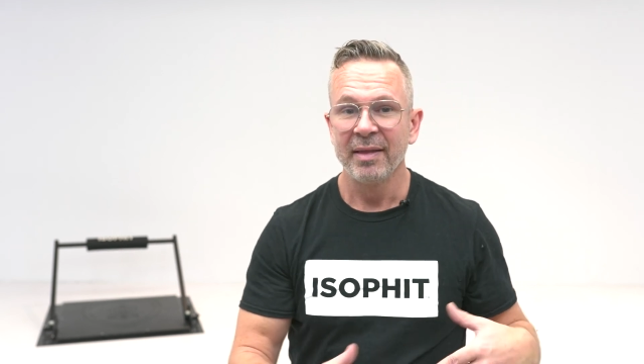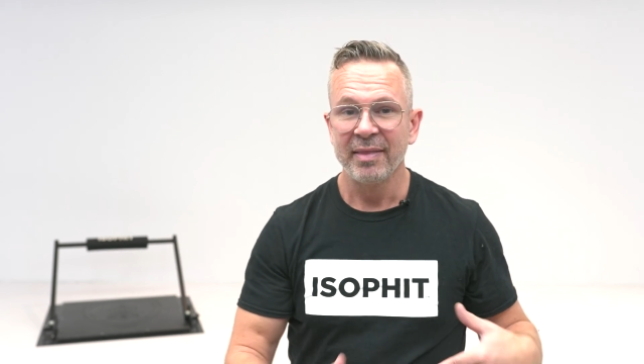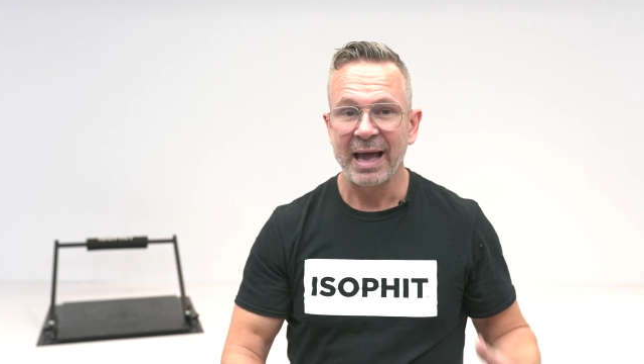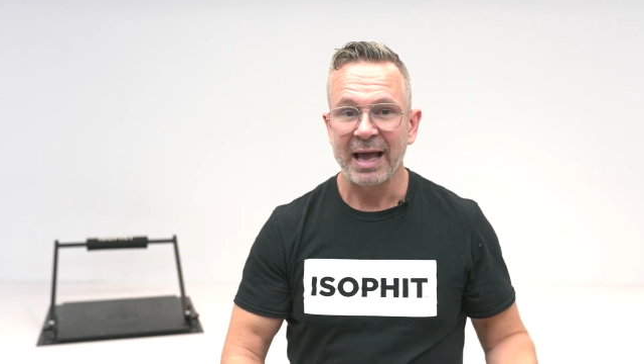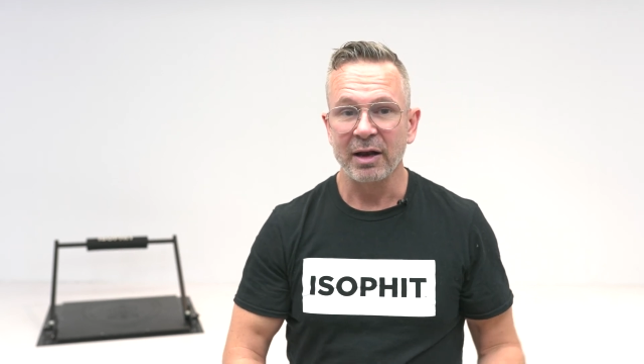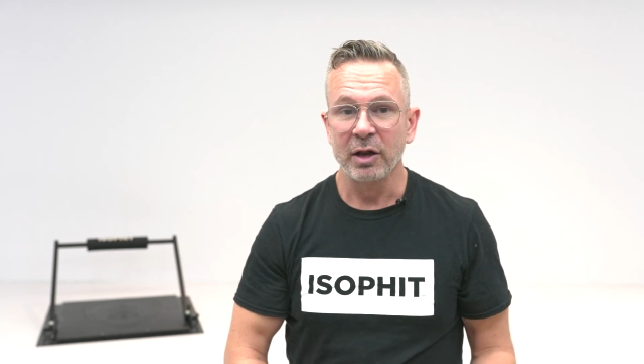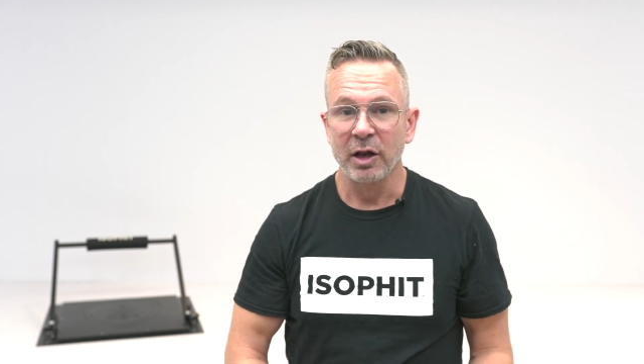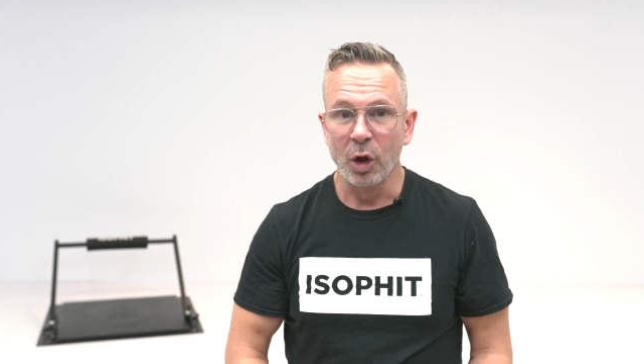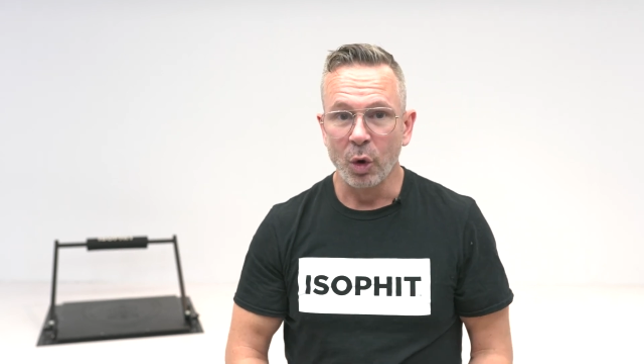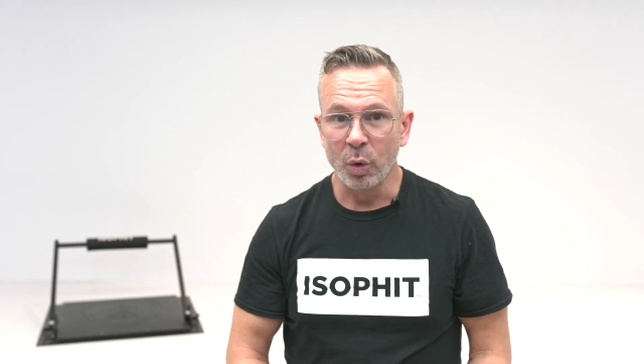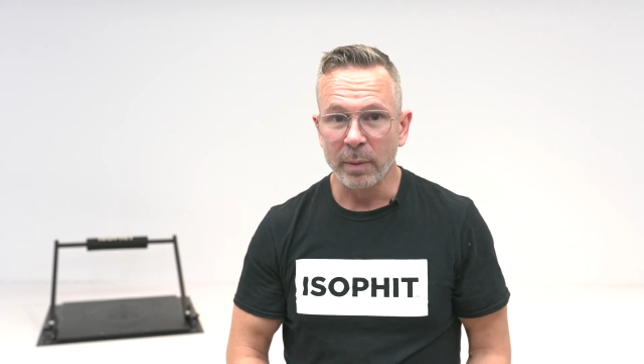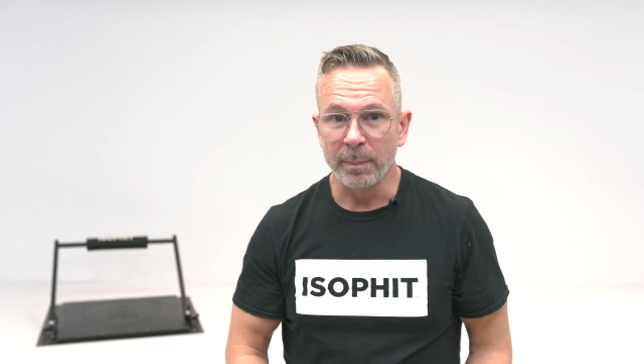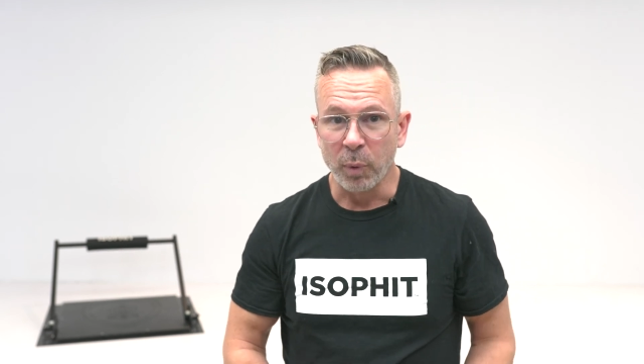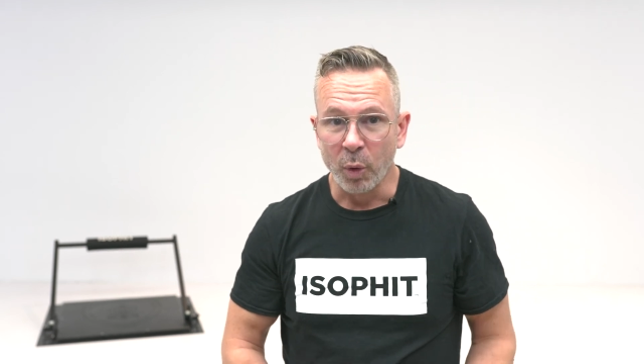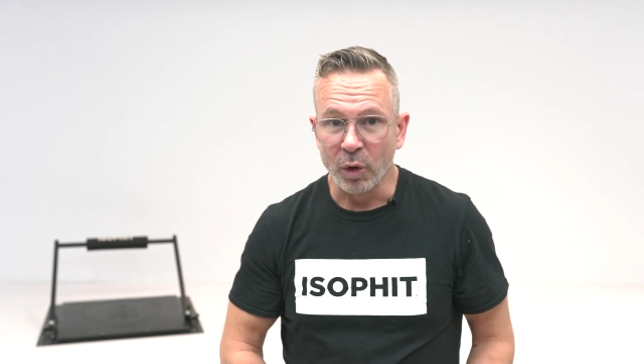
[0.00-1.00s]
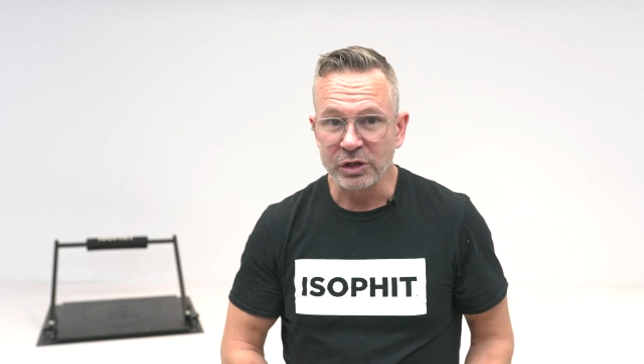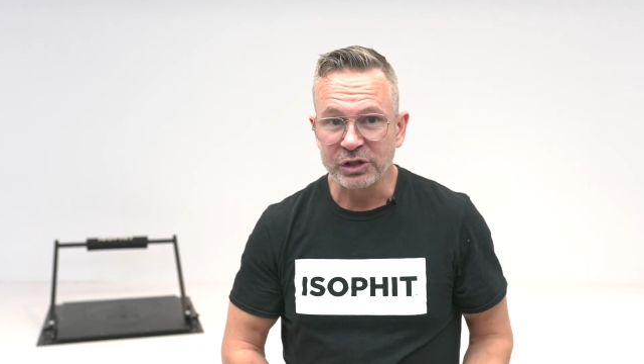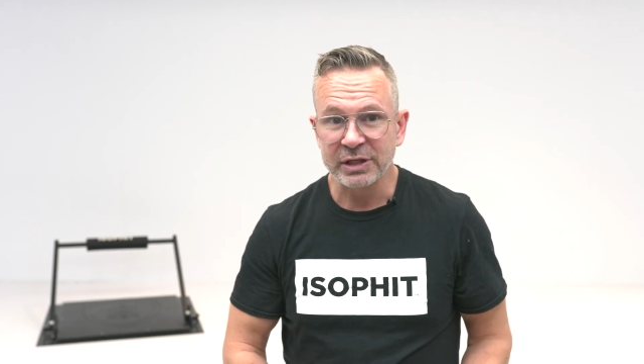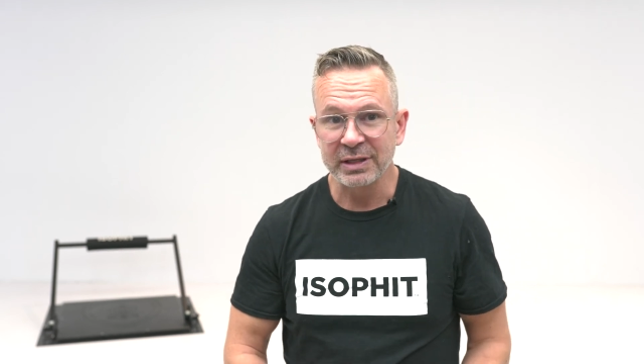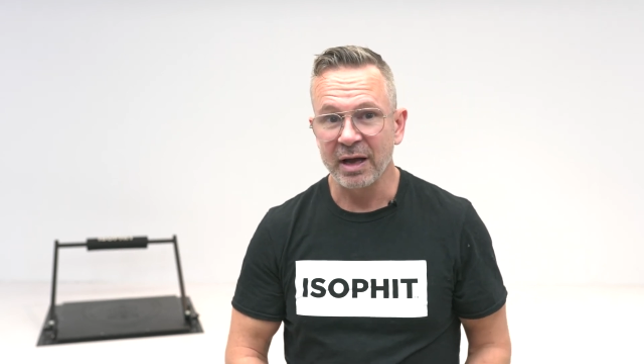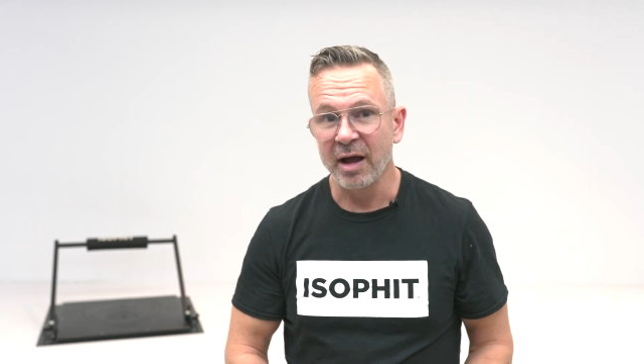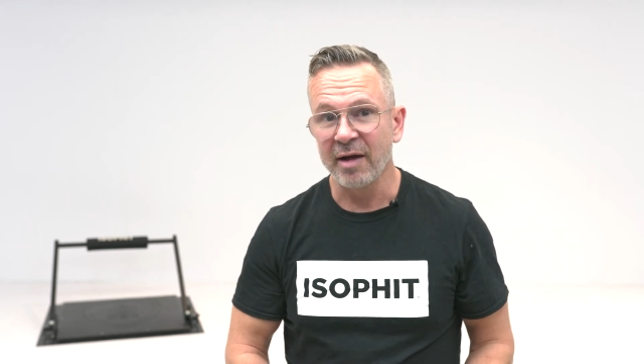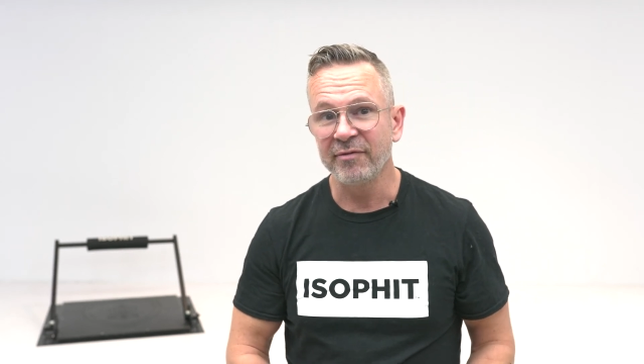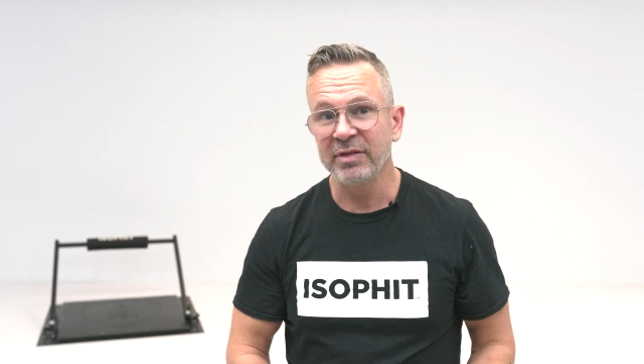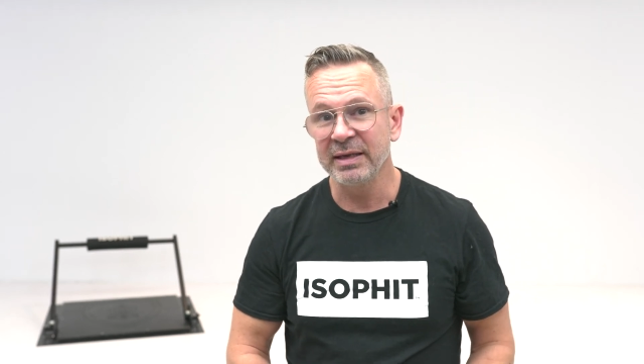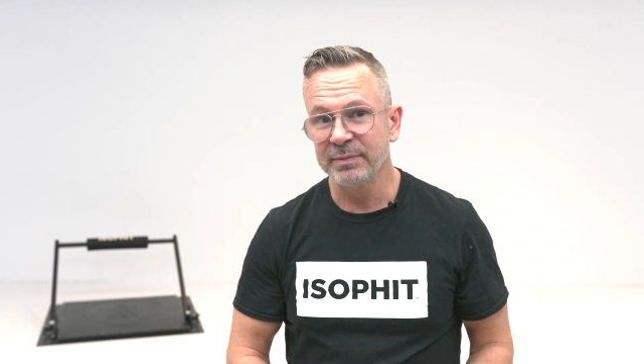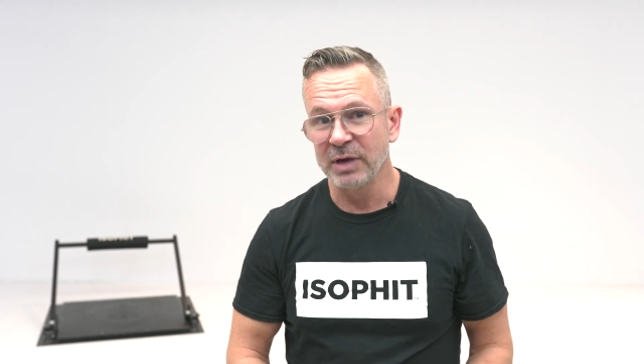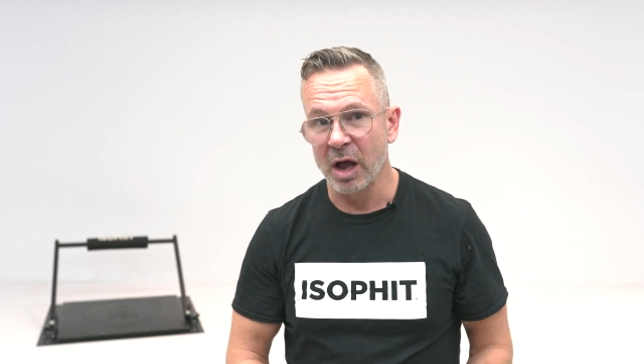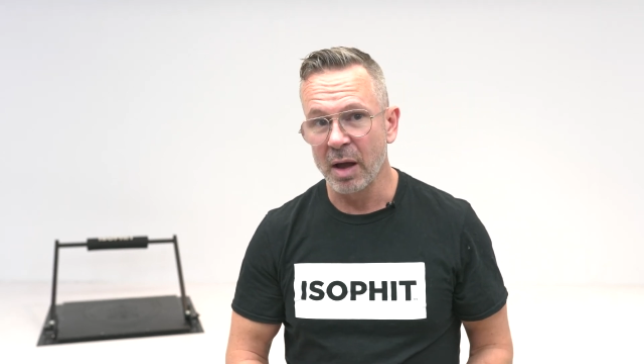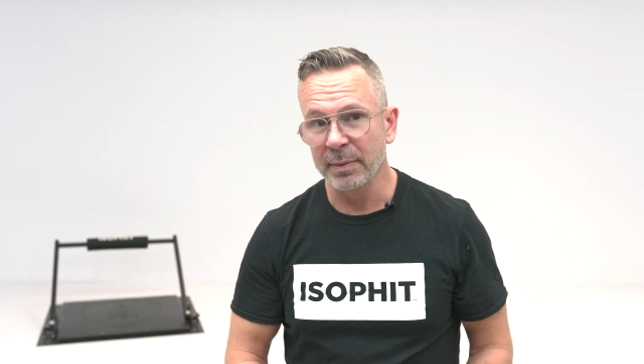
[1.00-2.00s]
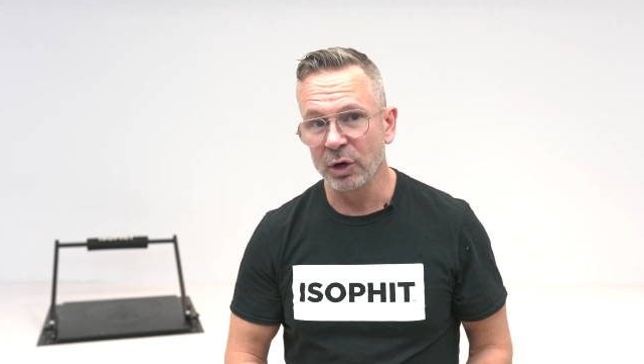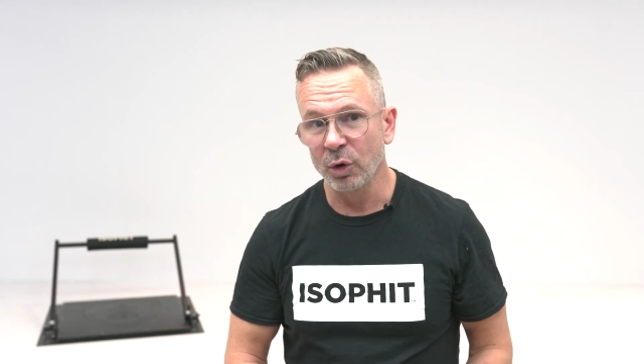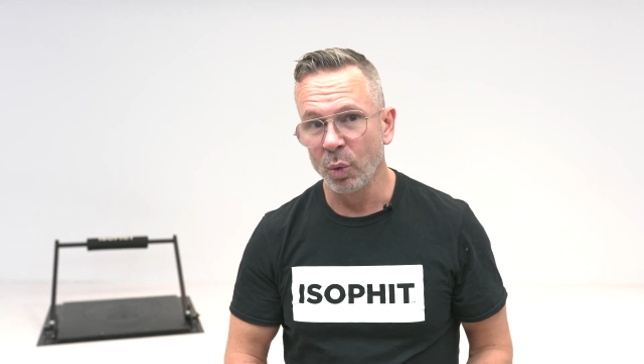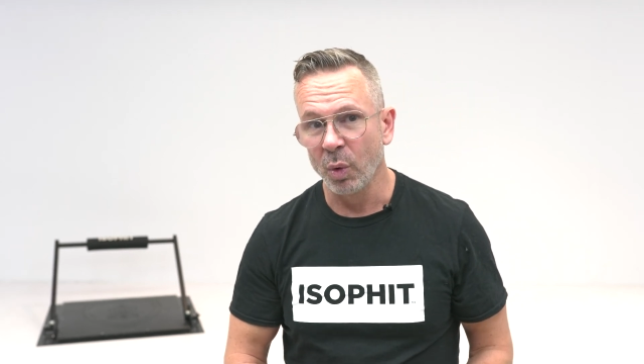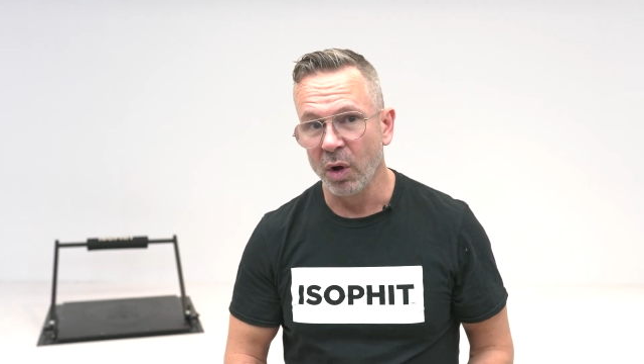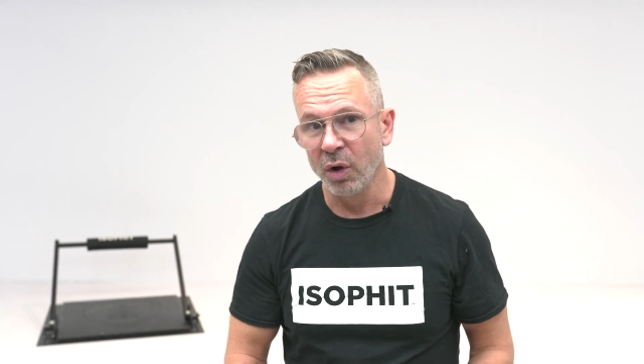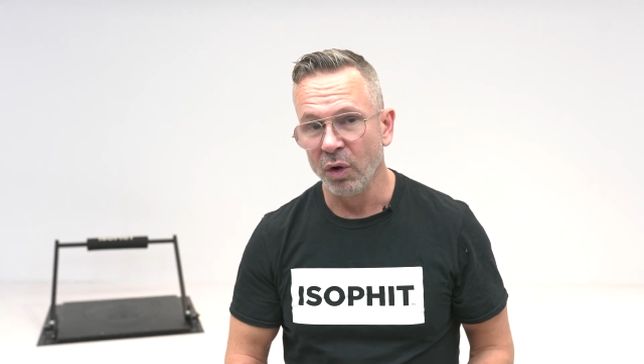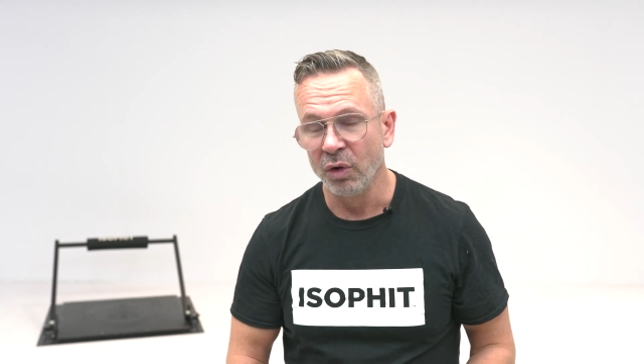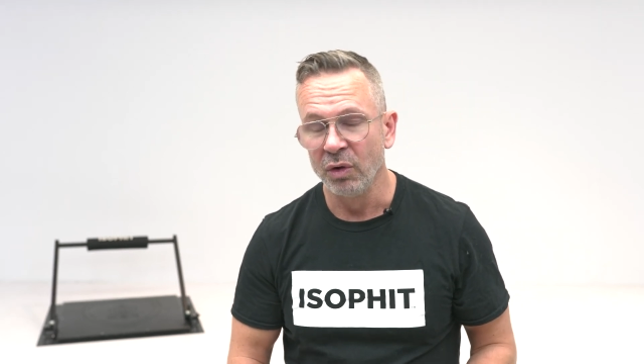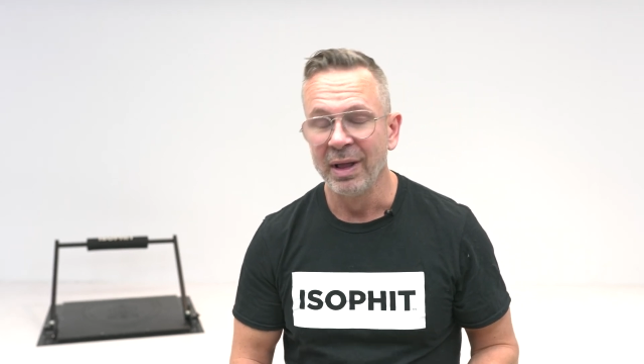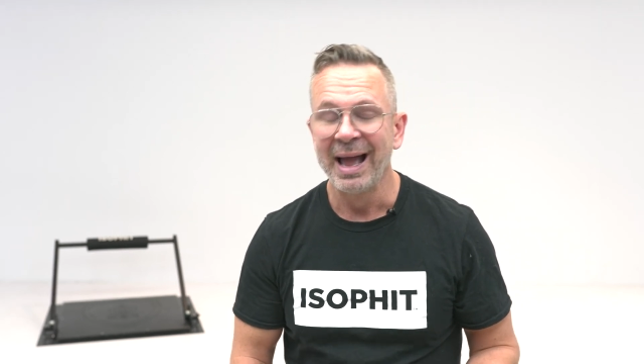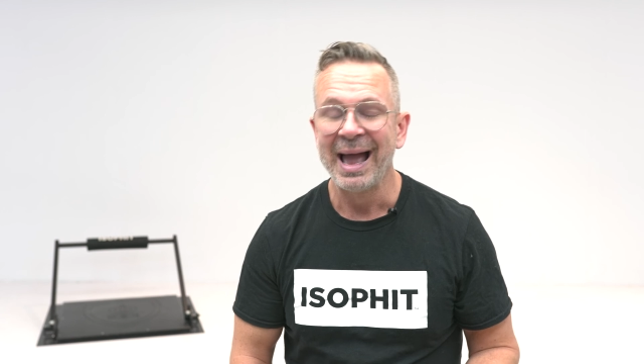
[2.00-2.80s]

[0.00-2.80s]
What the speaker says: that lower portion of the abdominal wall,